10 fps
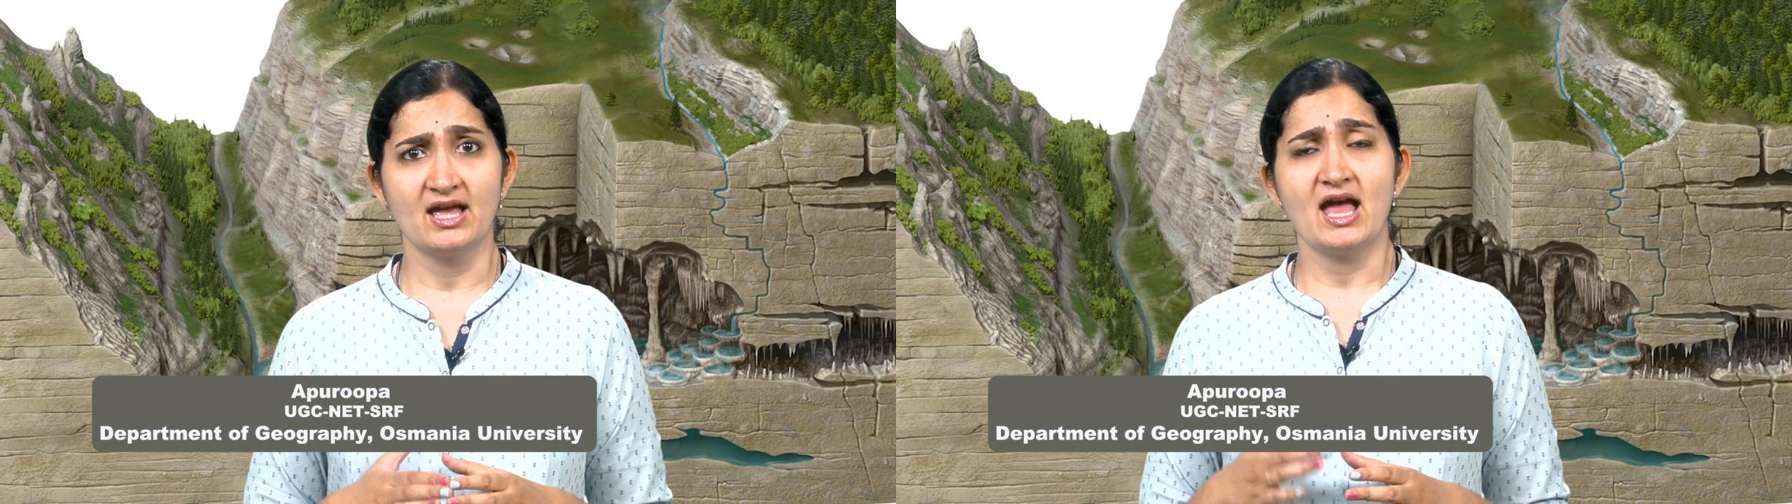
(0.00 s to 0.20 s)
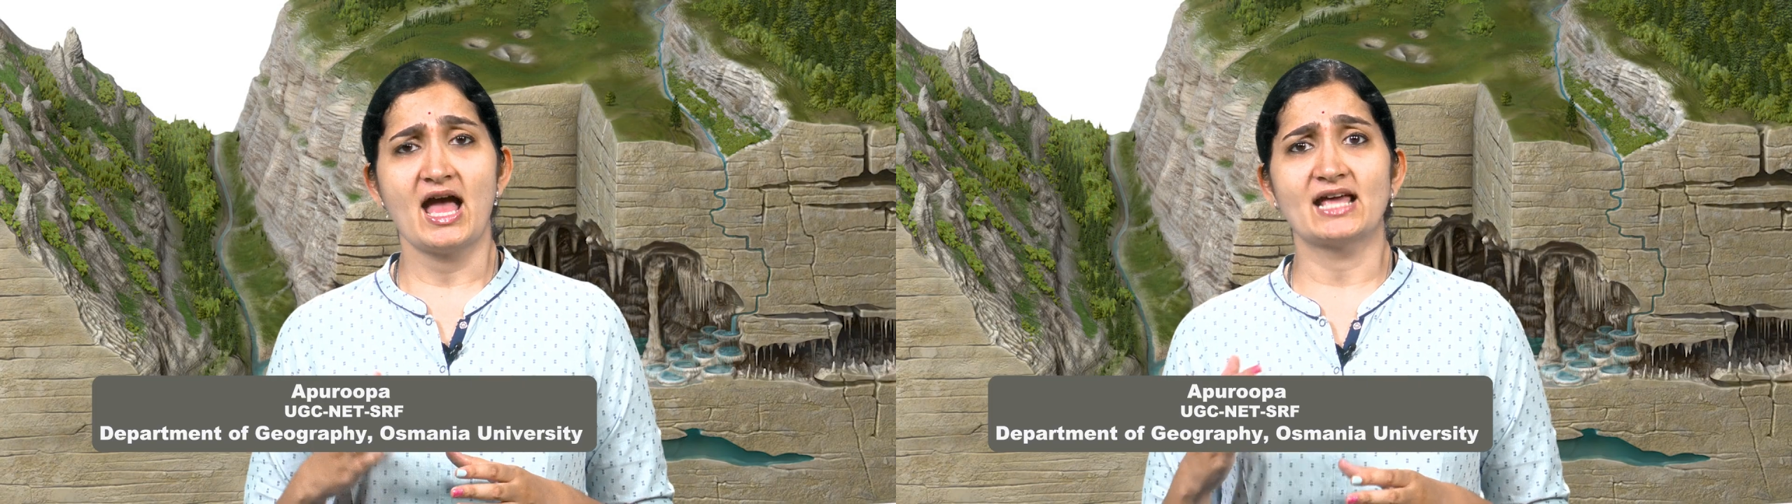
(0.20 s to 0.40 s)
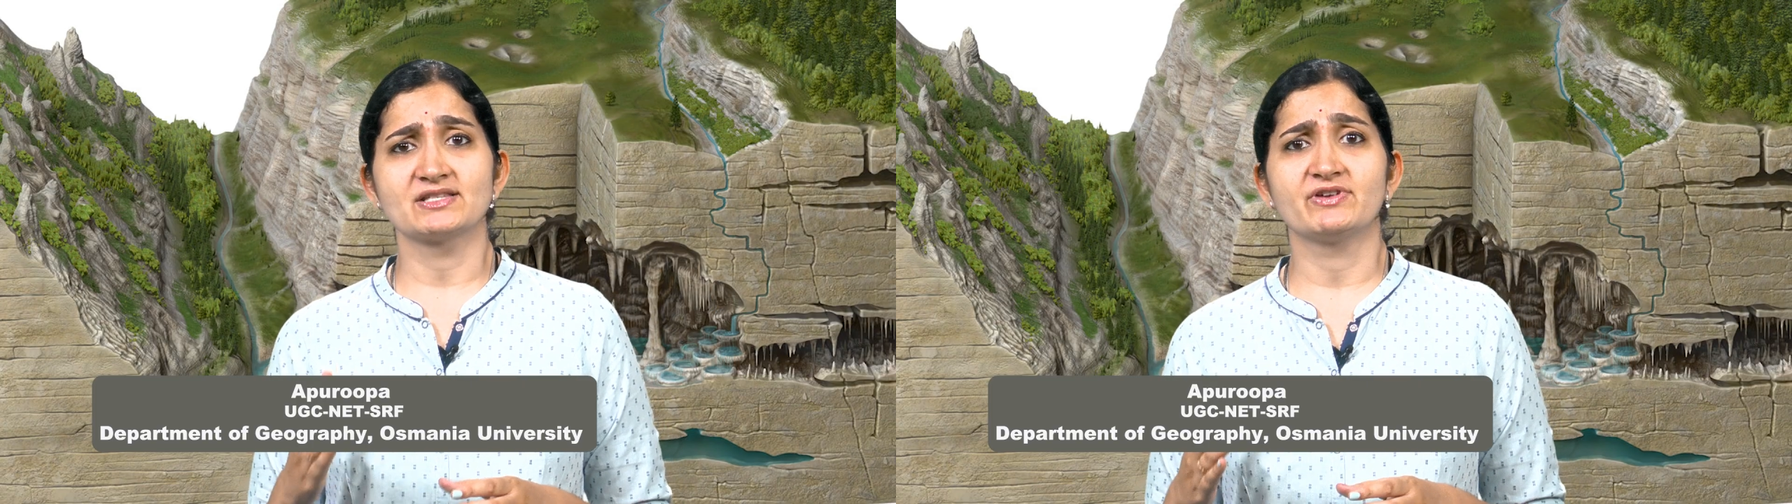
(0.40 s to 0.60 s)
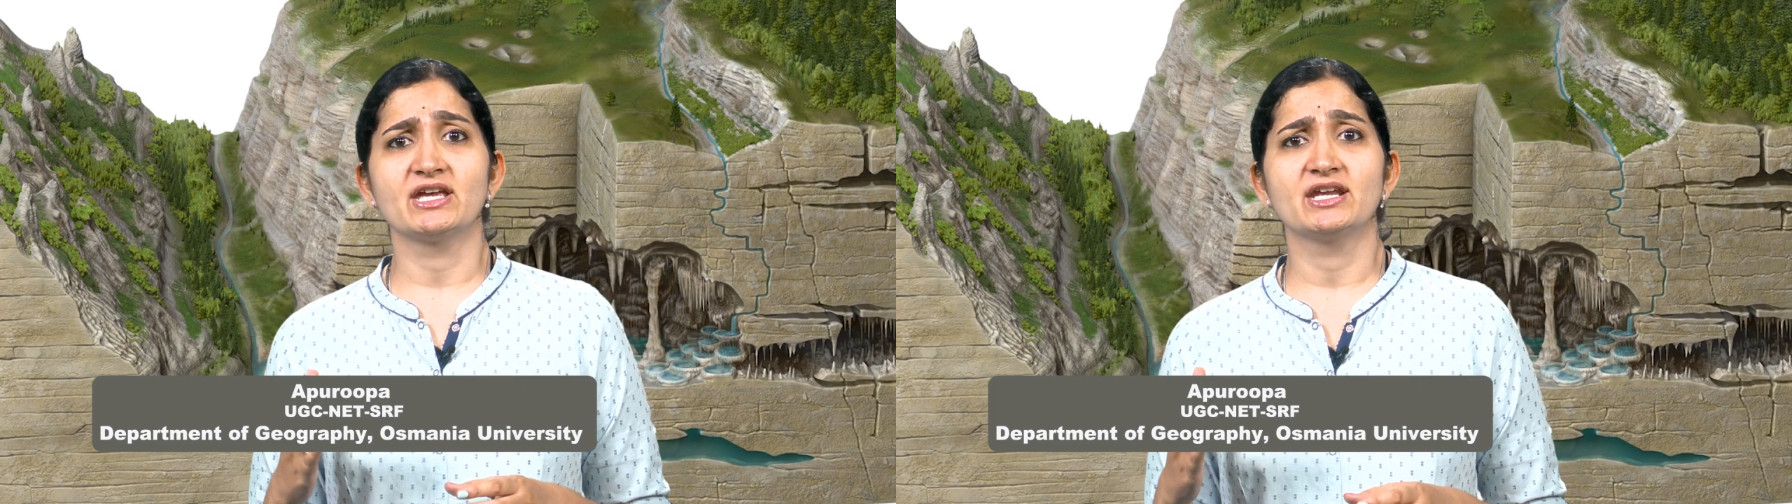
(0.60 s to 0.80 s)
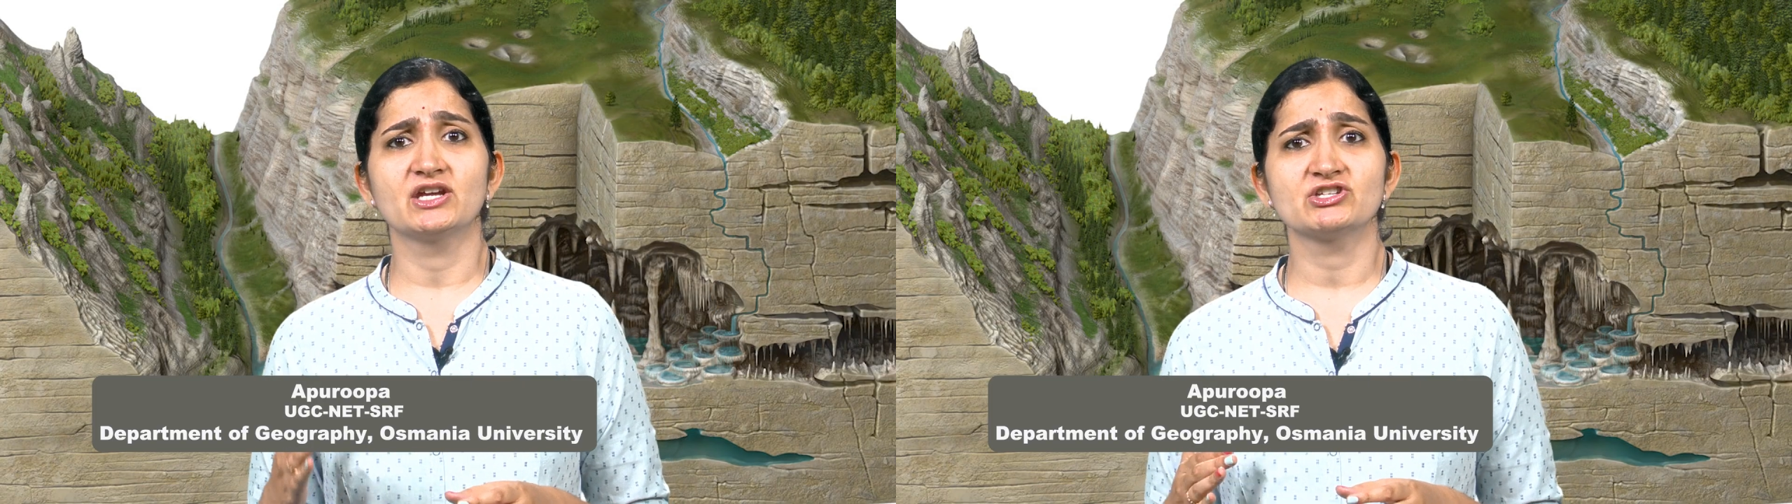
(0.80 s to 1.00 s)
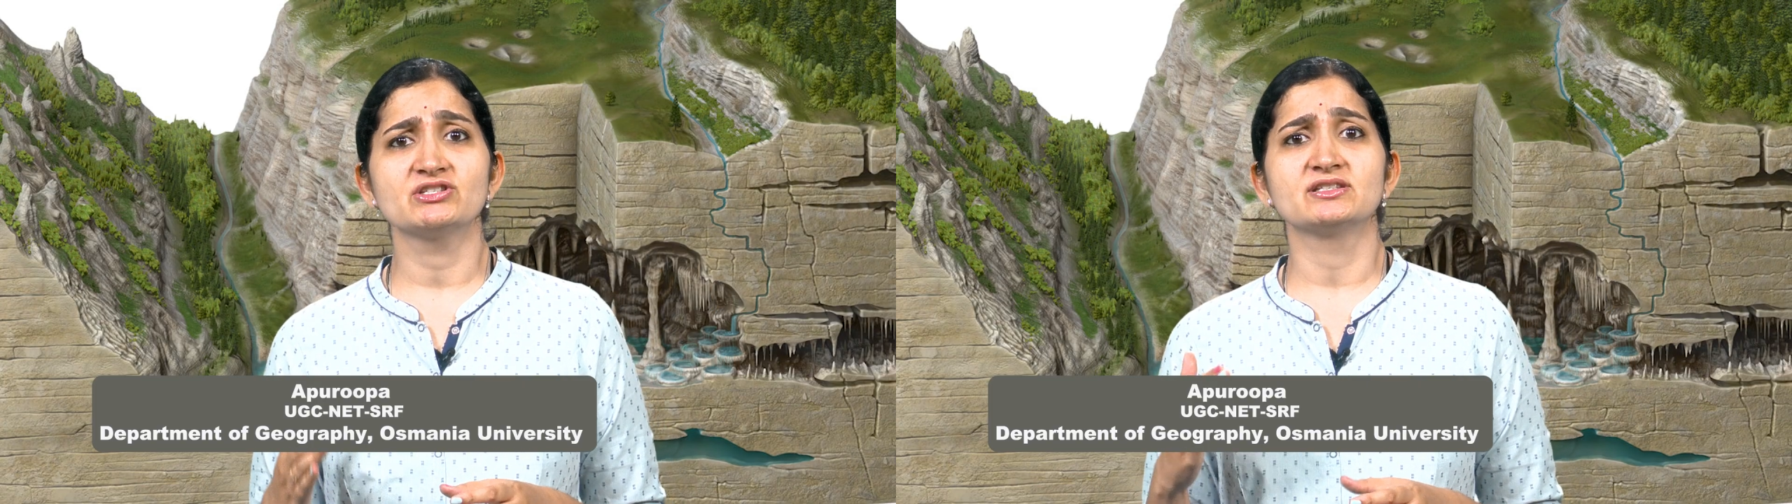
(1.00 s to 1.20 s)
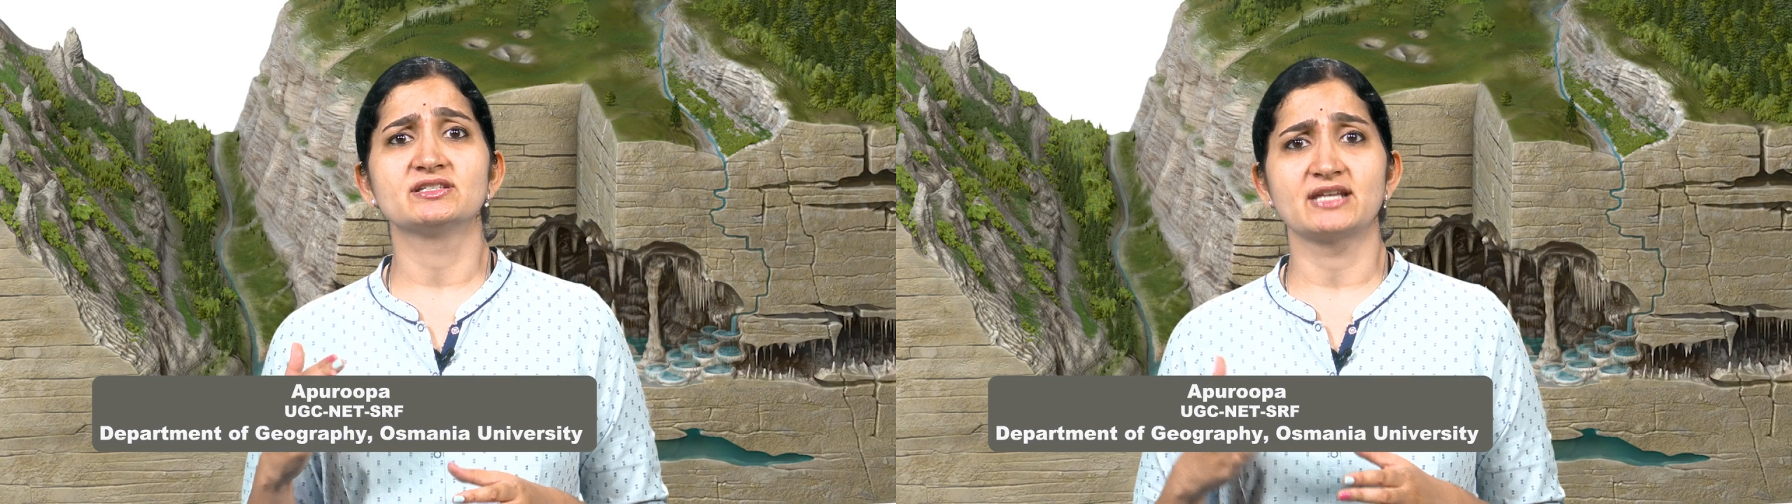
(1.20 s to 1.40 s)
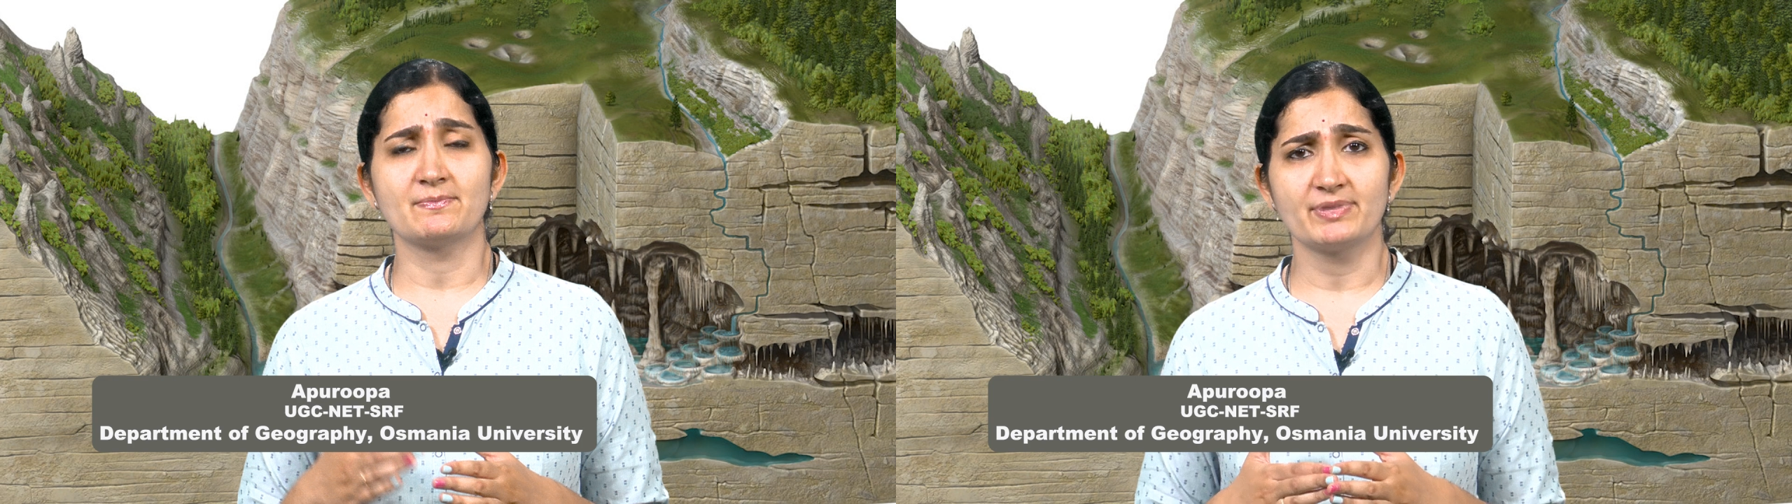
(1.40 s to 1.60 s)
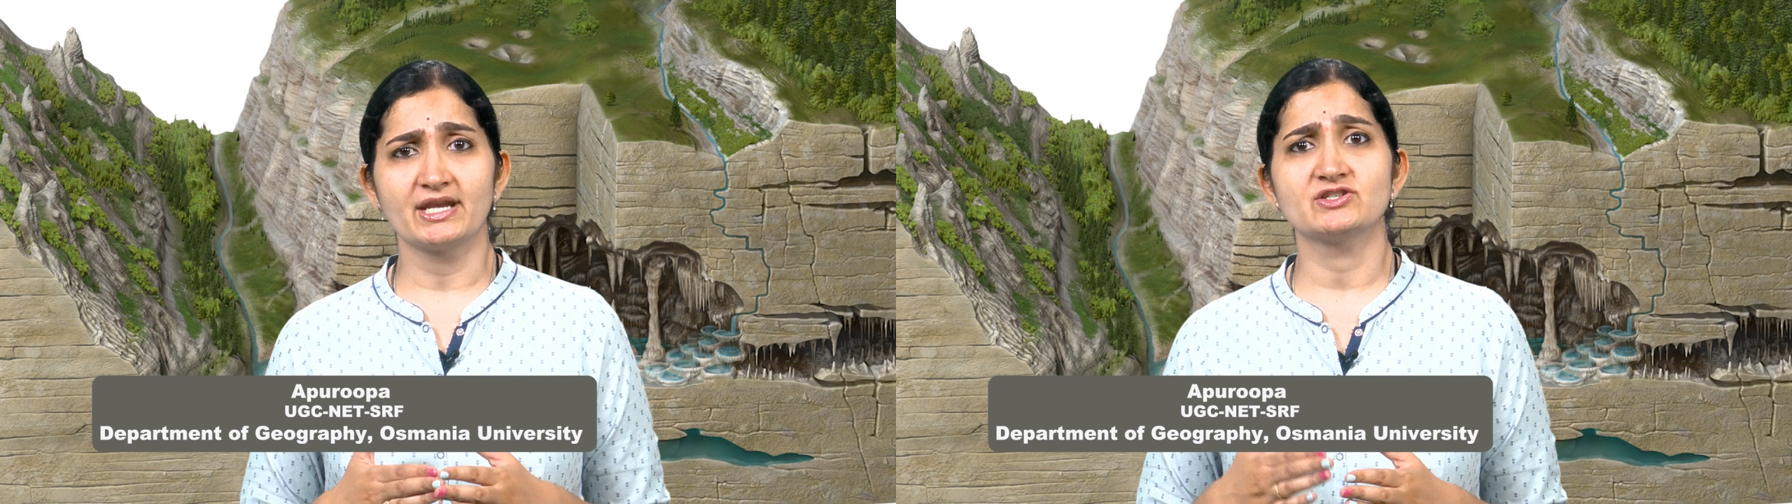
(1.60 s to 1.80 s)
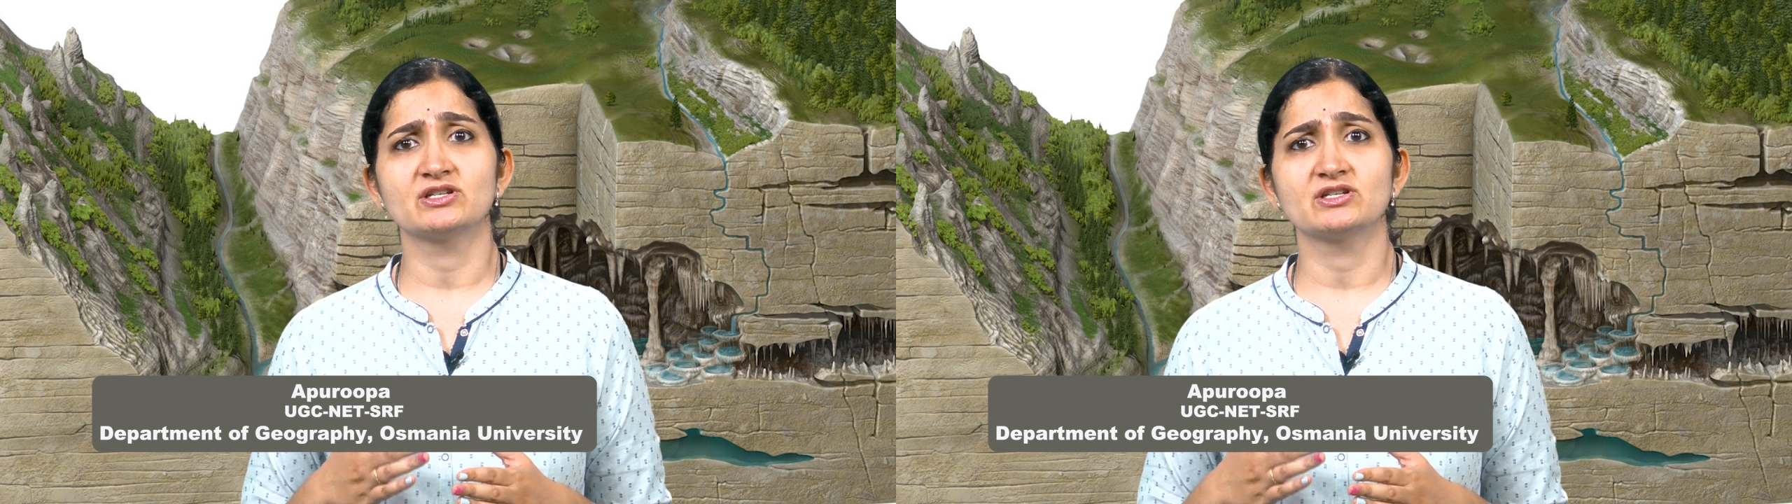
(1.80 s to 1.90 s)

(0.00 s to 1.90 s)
as variations in the temperature